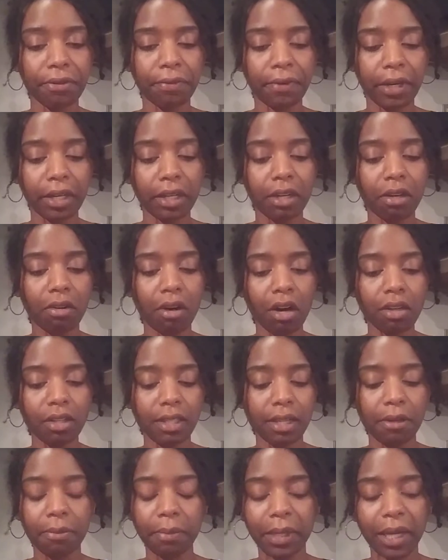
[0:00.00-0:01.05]
or Virgo
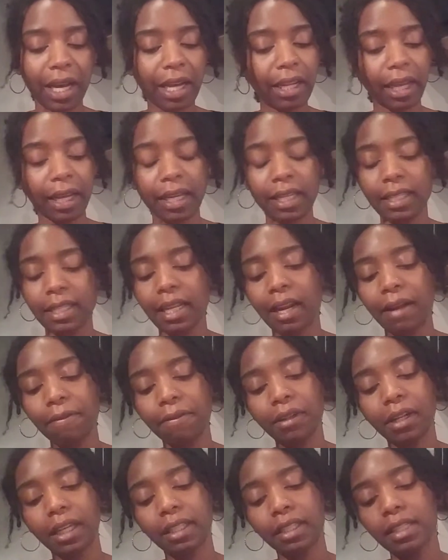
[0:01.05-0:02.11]
also. But like I said, I
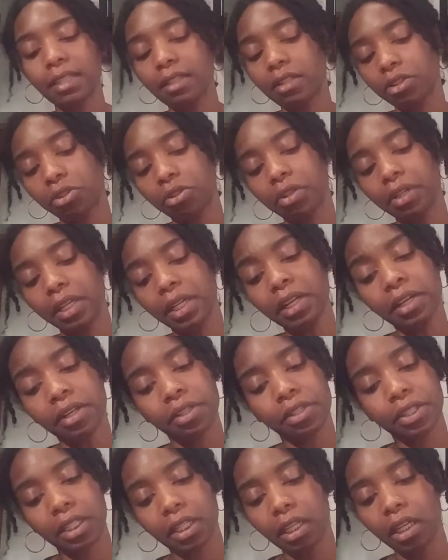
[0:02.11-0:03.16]
feel like this is your
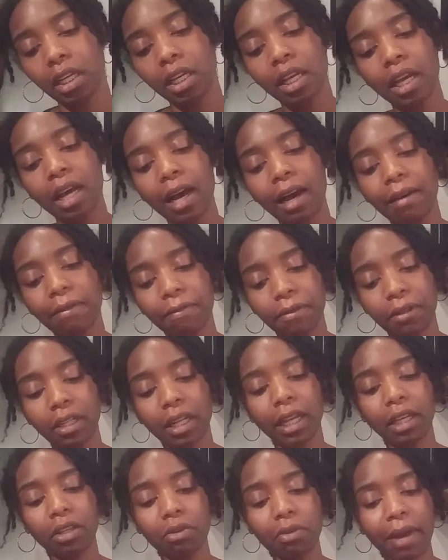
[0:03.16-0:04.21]
energy. I feel
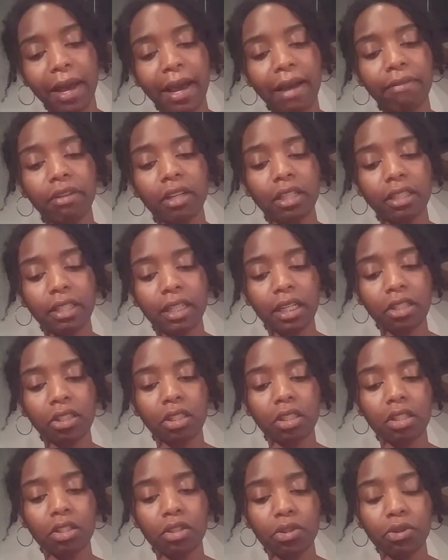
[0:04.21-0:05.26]
like you have an
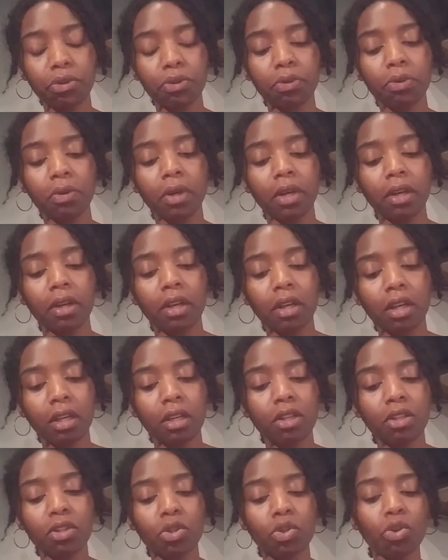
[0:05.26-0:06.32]
addiction to
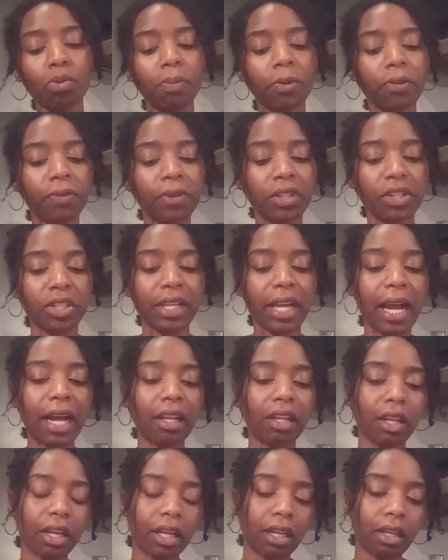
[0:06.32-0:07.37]

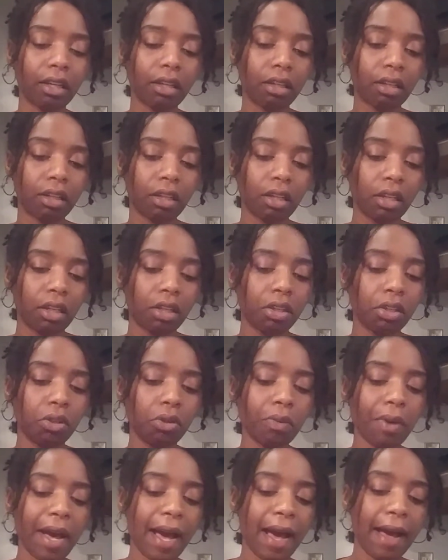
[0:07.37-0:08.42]
superficiality.
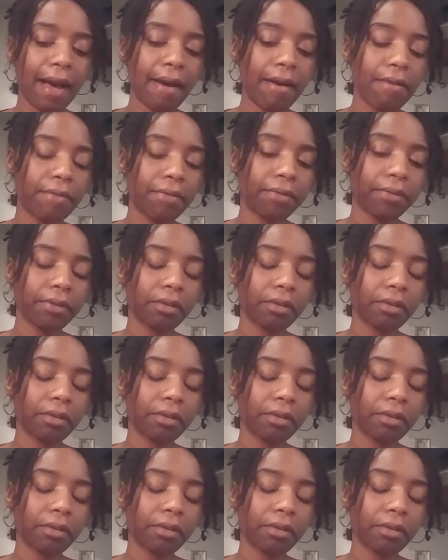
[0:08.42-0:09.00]
You have